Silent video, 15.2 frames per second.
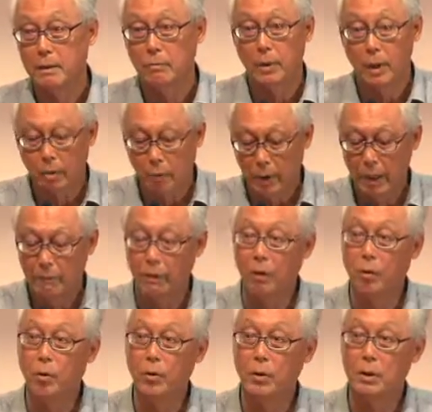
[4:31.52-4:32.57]
Well, we have our
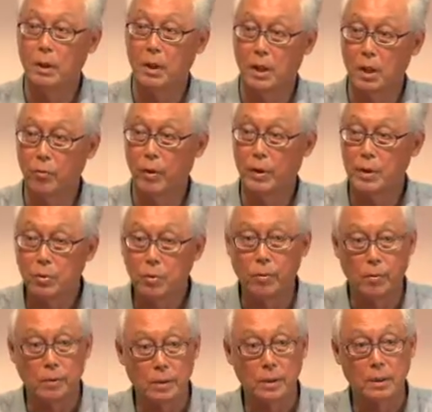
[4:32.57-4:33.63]
own Lee Kuan
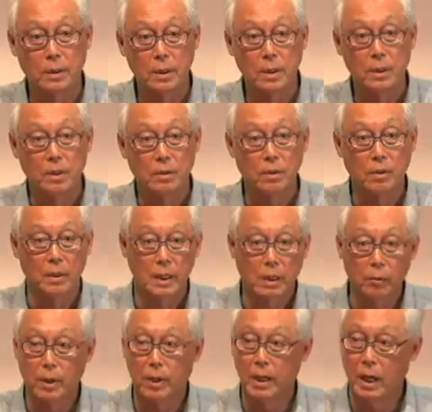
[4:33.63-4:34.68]
Yew, so a day
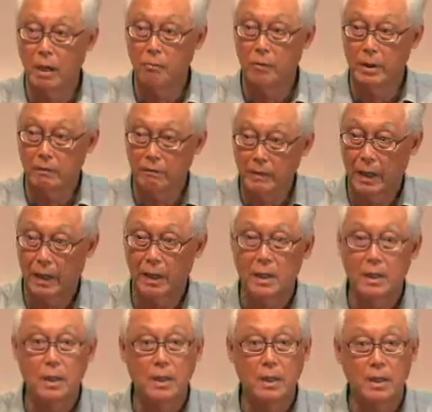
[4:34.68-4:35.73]
will come when, in fact,
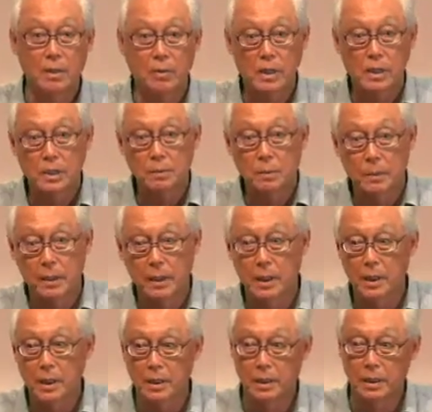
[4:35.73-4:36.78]
the
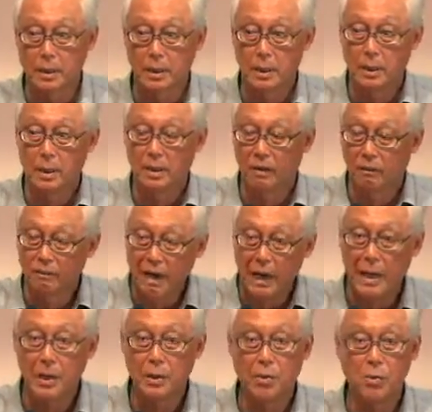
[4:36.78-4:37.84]
spirit, the
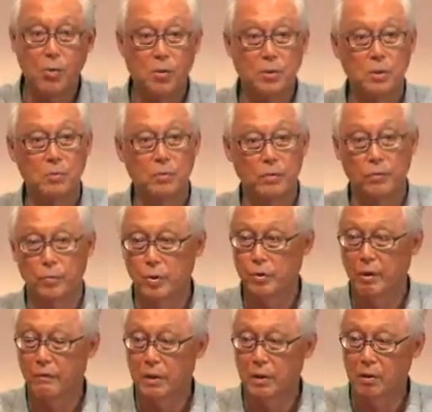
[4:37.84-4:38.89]
values which we
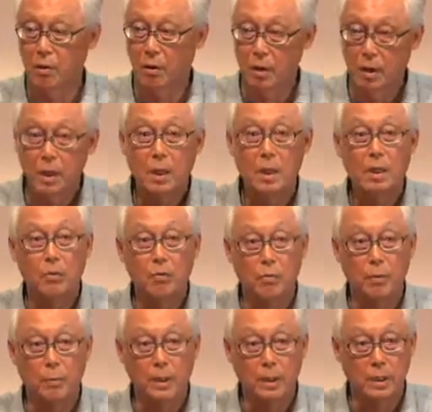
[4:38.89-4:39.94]
have been taught
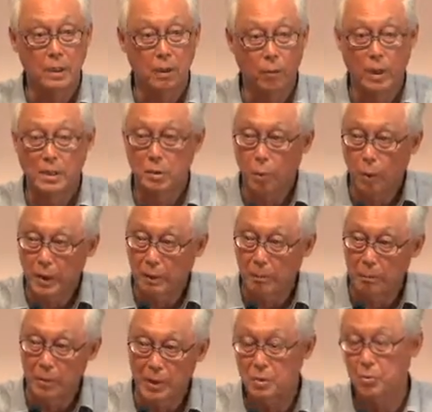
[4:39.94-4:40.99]
will be the ones holding the
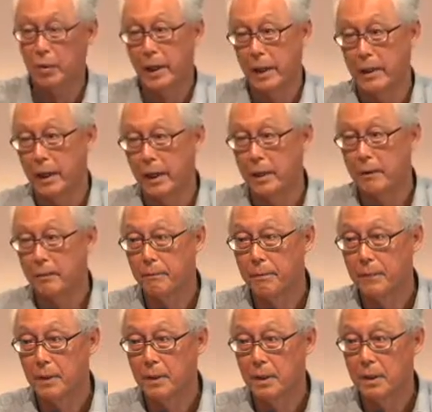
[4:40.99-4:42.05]
place together.
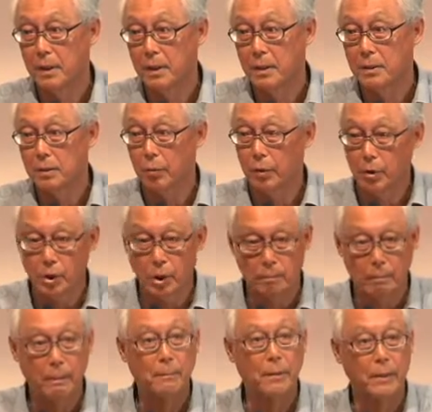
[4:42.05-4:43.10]
So we've got to
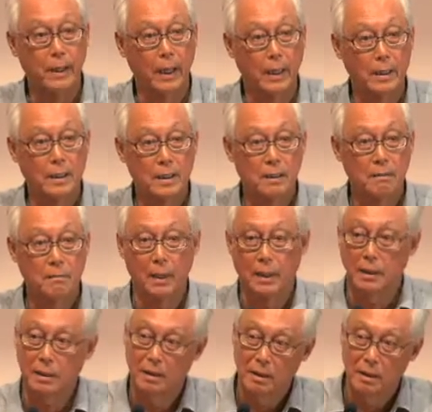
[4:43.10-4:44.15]
remember that. But,
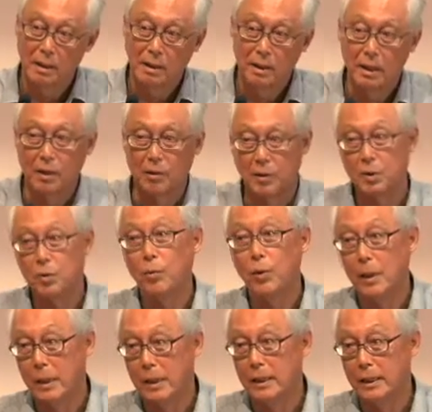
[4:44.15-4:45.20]
it's too
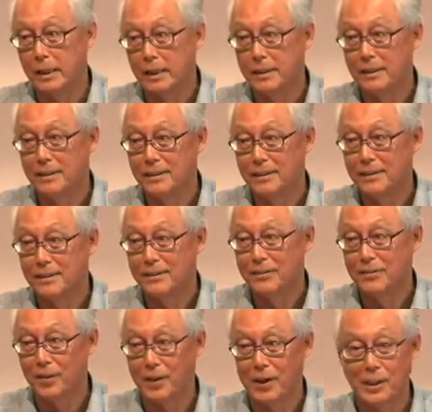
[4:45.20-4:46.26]
early
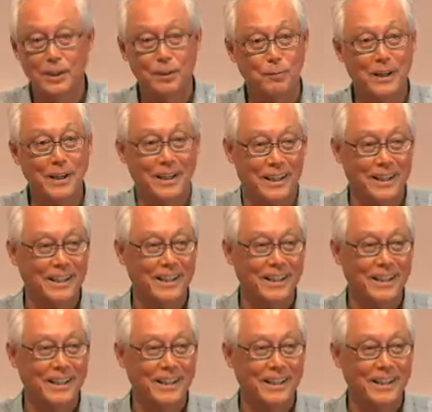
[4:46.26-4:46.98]
for us to be